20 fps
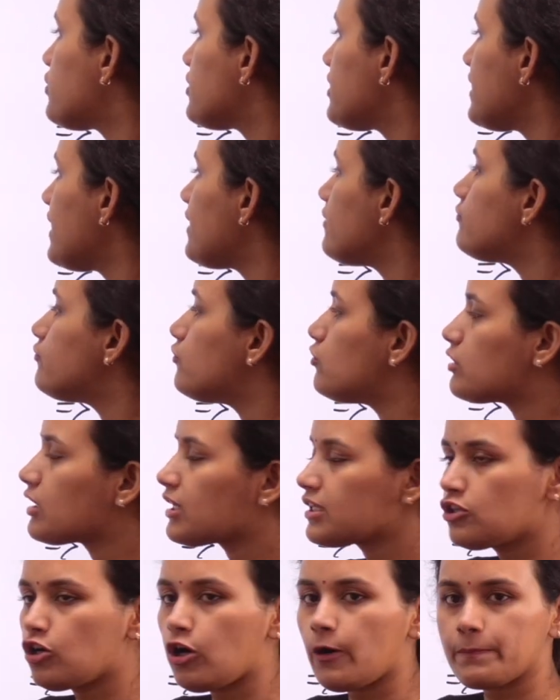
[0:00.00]
3 and 4
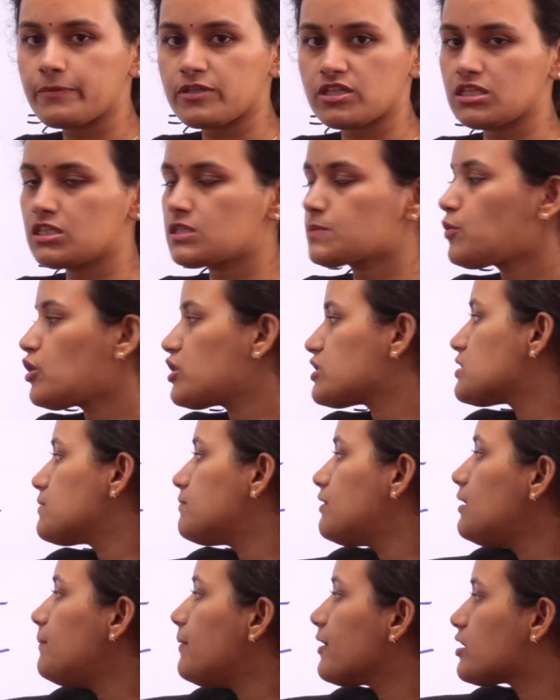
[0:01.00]
are the options
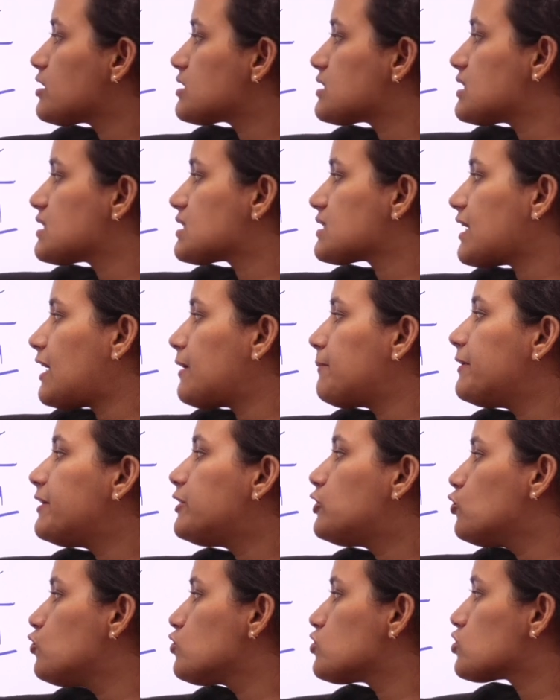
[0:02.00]
possible because this can be
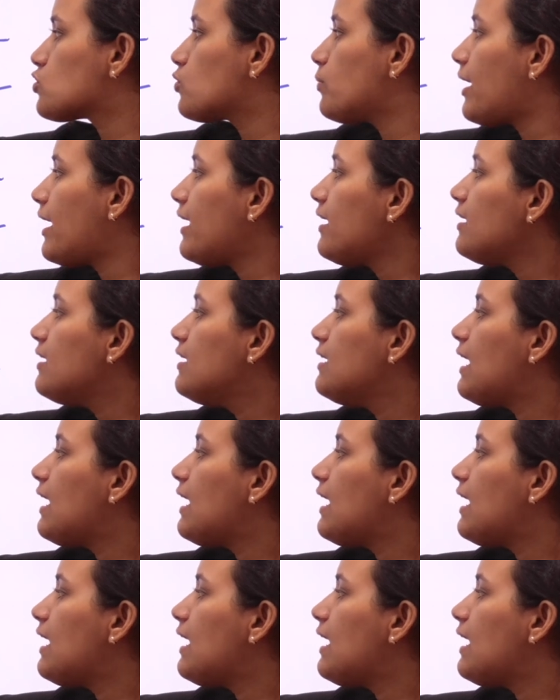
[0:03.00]
2 square